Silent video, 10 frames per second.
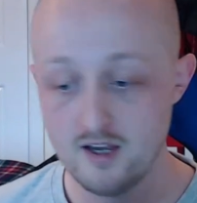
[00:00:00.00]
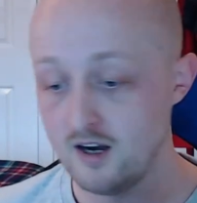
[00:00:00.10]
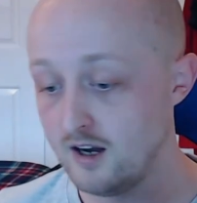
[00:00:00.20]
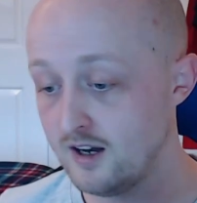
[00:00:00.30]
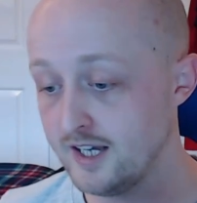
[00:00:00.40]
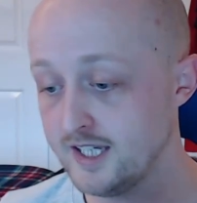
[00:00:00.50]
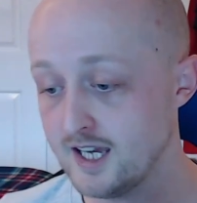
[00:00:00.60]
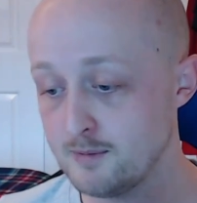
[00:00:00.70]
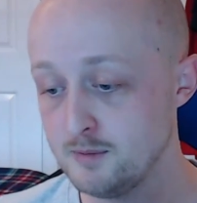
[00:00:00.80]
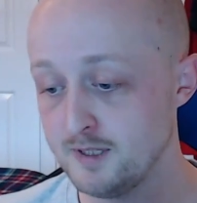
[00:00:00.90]
I
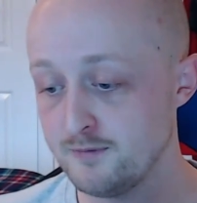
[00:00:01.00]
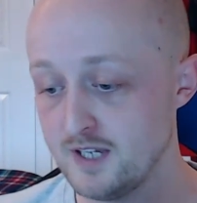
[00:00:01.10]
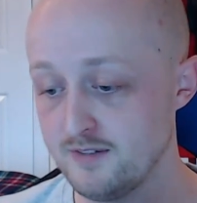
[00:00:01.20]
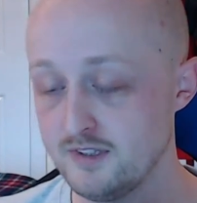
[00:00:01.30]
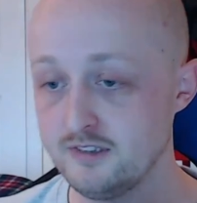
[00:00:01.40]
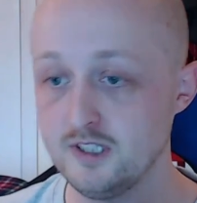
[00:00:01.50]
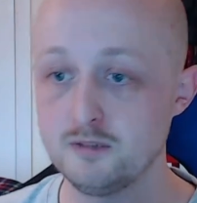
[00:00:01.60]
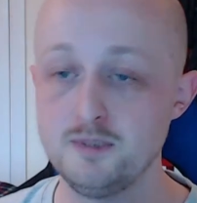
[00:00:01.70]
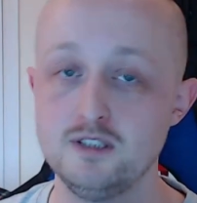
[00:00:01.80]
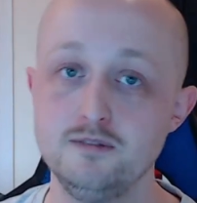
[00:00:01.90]
am a big fan of the
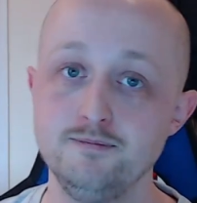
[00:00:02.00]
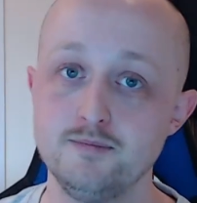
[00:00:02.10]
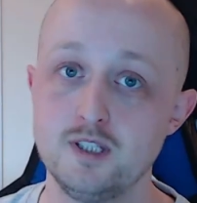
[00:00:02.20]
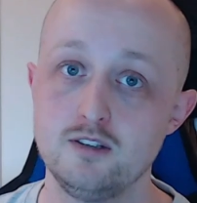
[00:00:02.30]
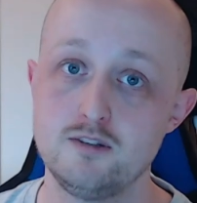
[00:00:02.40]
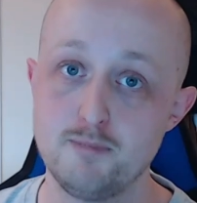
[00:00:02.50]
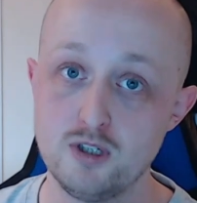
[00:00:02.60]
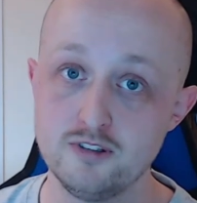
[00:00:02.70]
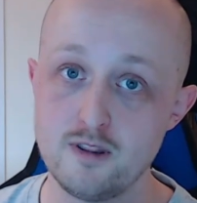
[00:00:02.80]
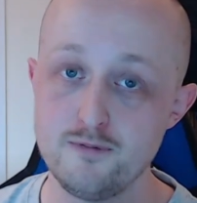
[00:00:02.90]
6mm. It's
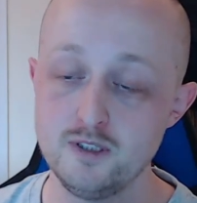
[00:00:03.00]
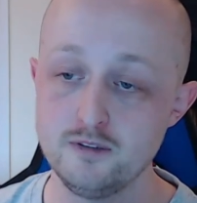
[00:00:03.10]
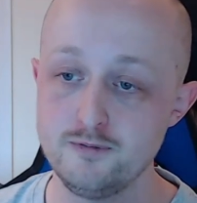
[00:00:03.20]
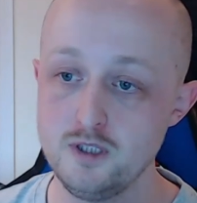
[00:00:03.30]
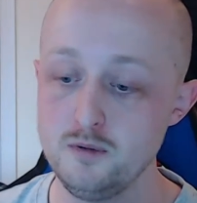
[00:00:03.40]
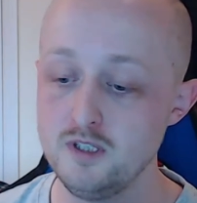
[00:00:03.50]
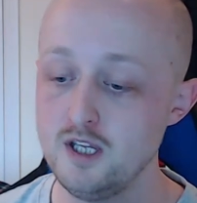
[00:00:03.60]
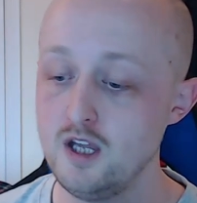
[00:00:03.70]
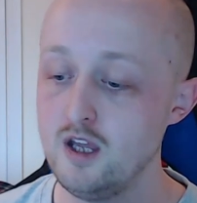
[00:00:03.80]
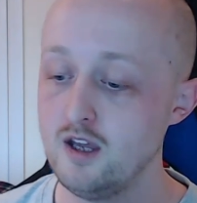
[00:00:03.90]
because of the field of view,
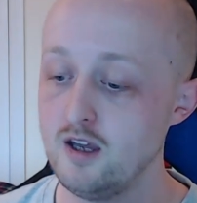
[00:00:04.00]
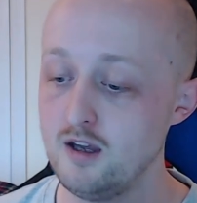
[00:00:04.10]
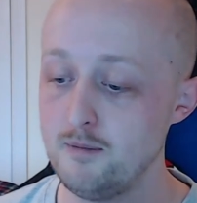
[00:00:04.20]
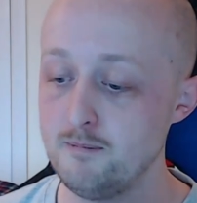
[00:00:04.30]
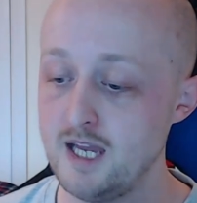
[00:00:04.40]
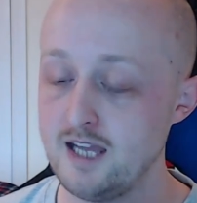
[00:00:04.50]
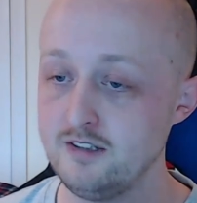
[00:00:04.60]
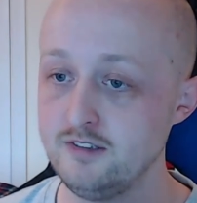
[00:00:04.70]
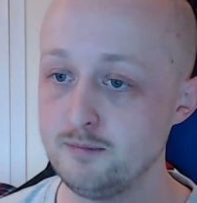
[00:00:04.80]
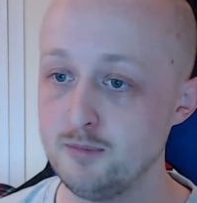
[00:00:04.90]

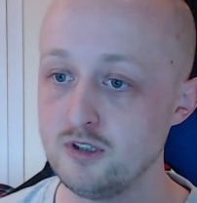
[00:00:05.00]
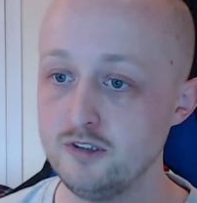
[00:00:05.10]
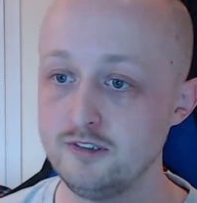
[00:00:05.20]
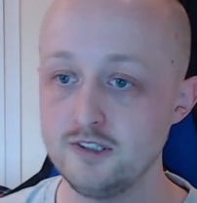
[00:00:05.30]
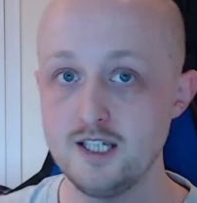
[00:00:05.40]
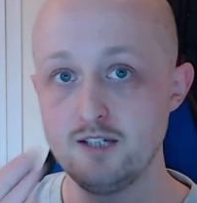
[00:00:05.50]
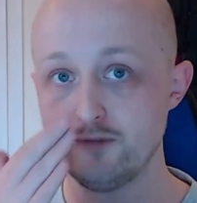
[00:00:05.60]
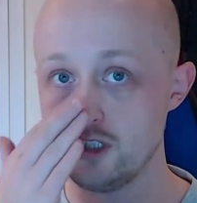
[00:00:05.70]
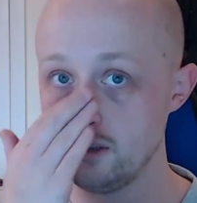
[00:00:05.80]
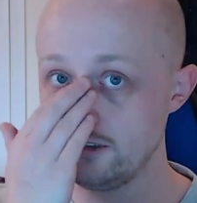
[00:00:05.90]
and because it
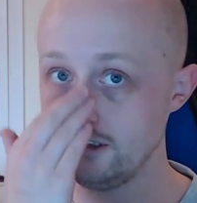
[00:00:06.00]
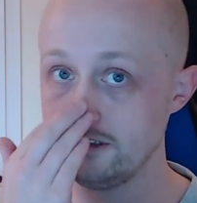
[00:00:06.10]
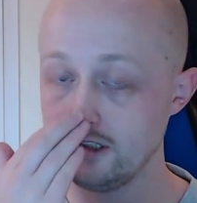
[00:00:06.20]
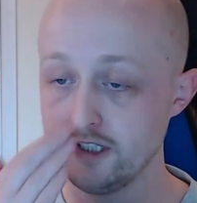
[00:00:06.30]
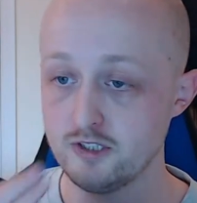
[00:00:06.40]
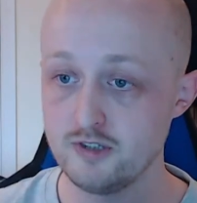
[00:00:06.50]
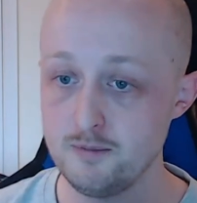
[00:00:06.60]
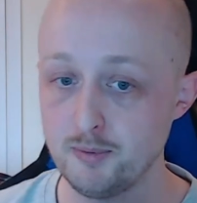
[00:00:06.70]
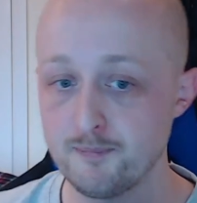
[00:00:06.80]
reduces light creep.